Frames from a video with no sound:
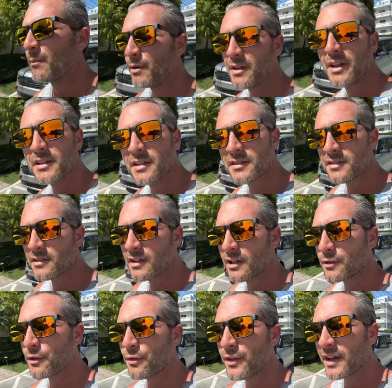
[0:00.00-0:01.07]
But this is
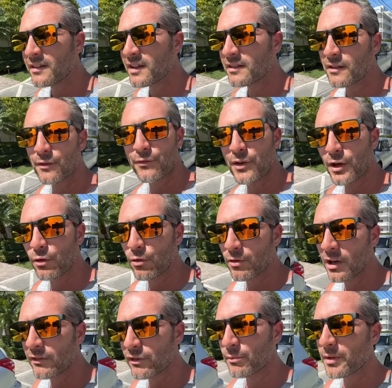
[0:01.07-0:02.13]
another thing that the federal
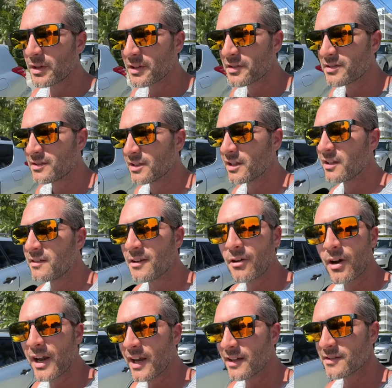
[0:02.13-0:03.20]
government is sticking their
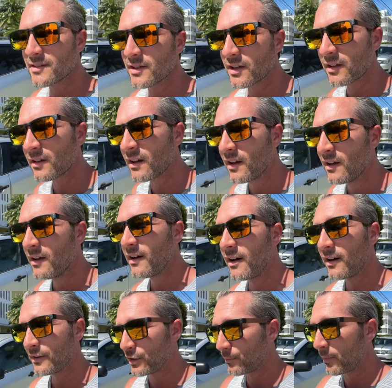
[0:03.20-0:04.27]
hands in.
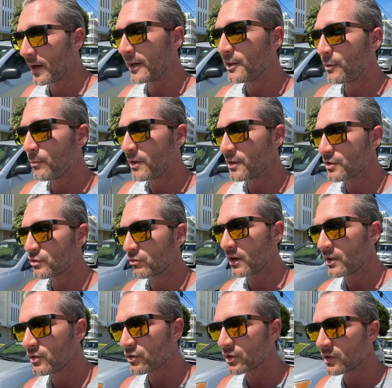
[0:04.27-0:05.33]
Uh, the Biden
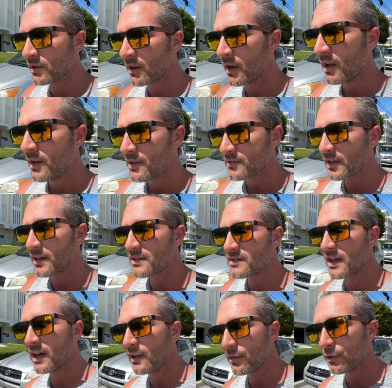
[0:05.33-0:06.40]
administration set
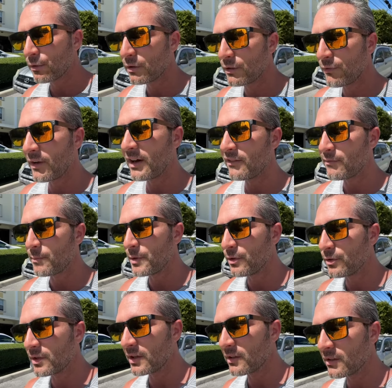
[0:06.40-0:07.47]
aside thirty-five
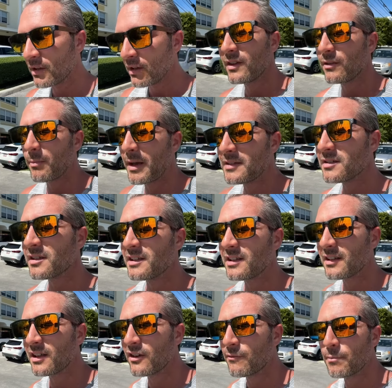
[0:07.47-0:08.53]
billion dollars basically to
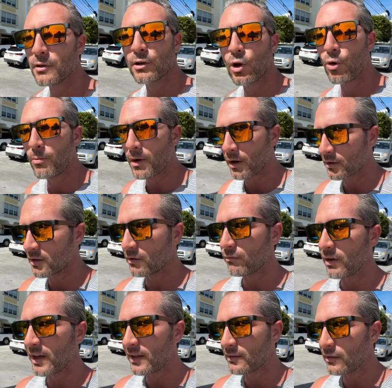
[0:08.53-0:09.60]
give below market
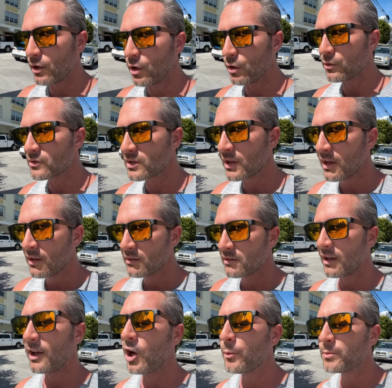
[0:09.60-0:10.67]
rate loans to
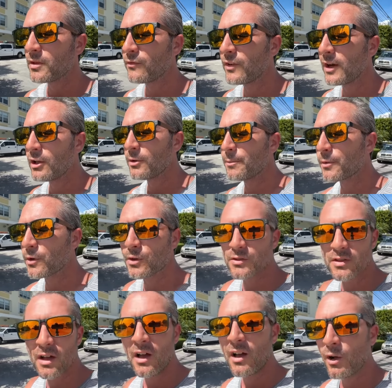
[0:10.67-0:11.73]
help
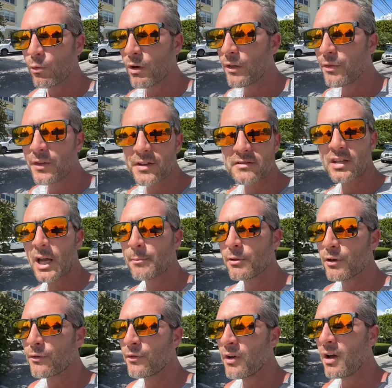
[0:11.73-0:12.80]
developers with these type
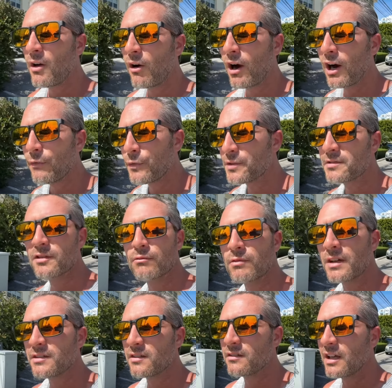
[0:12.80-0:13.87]
of office to
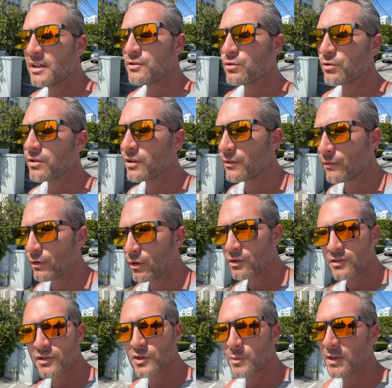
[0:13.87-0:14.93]
residential
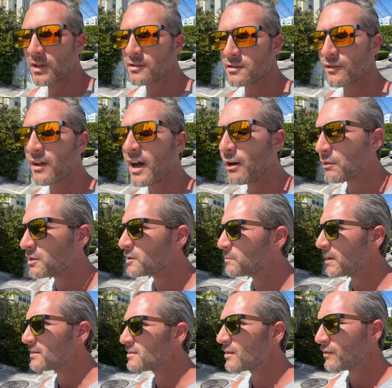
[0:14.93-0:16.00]
conversions because of how
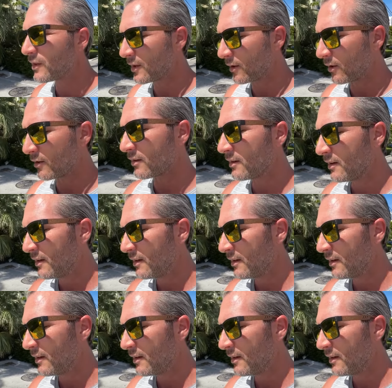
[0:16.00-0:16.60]
expensive they are.